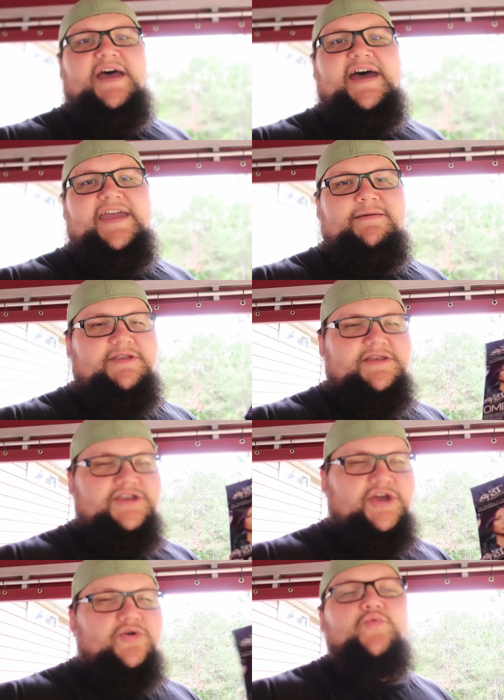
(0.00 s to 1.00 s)
I am
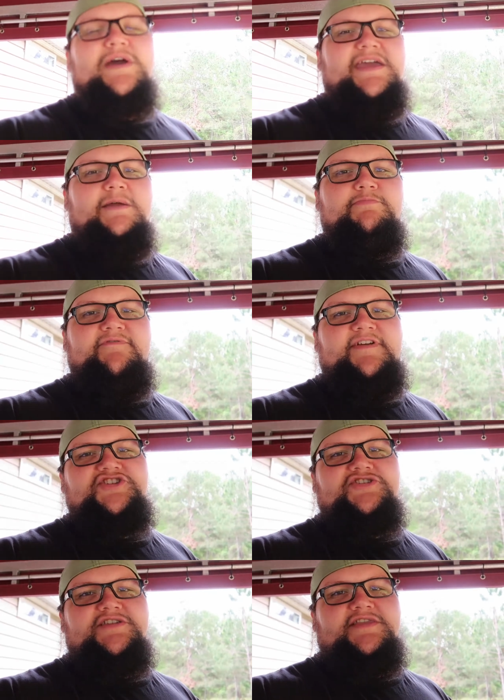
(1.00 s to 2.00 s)
in no way a
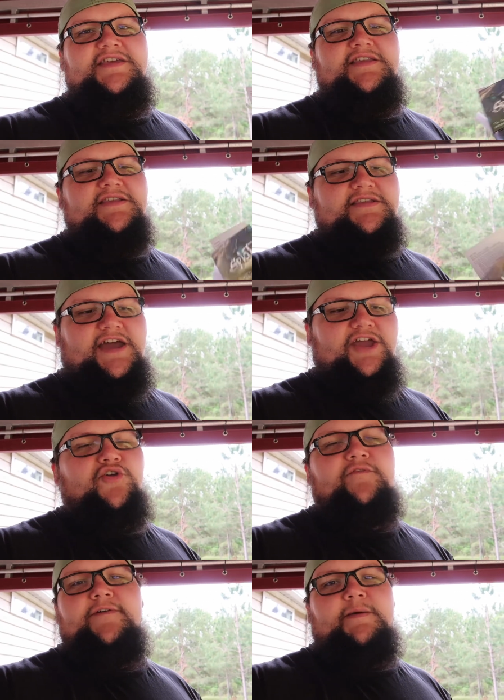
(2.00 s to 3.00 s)
professional at this. I
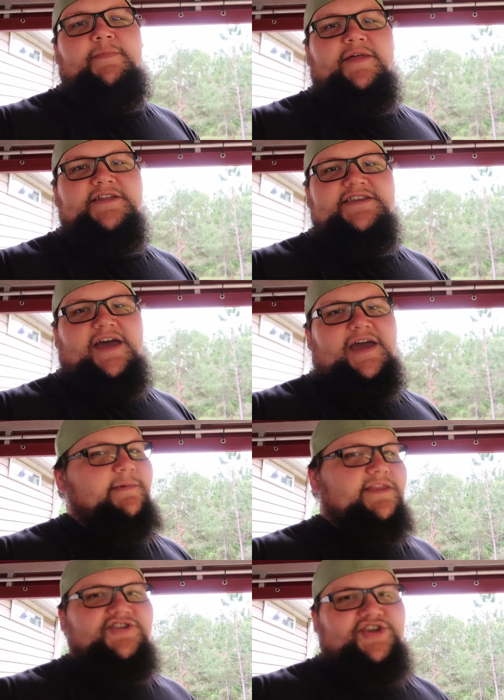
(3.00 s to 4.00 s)
goof it up all the
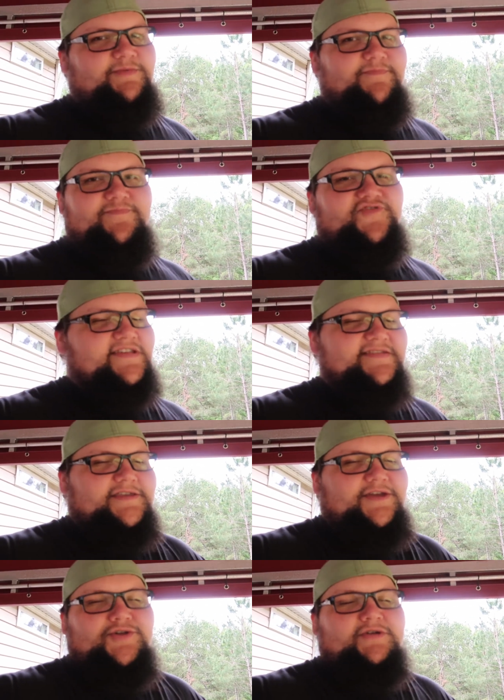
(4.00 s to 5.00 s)
time and she she
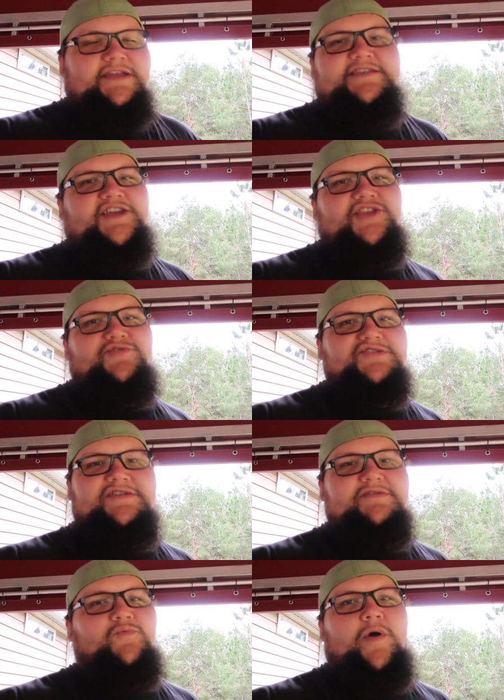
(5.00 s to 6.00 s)
still continues
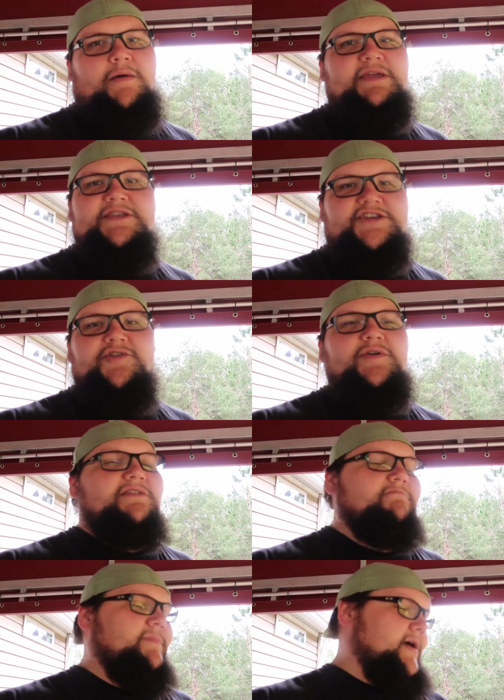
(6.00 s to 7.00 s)
to want me to do
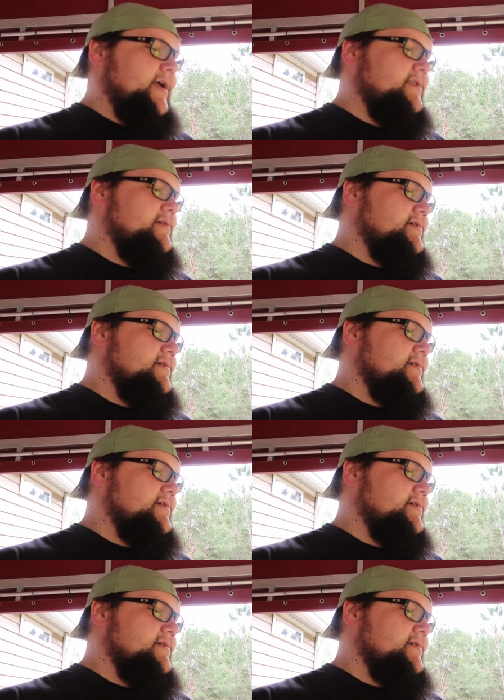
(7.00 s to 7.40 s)
it, but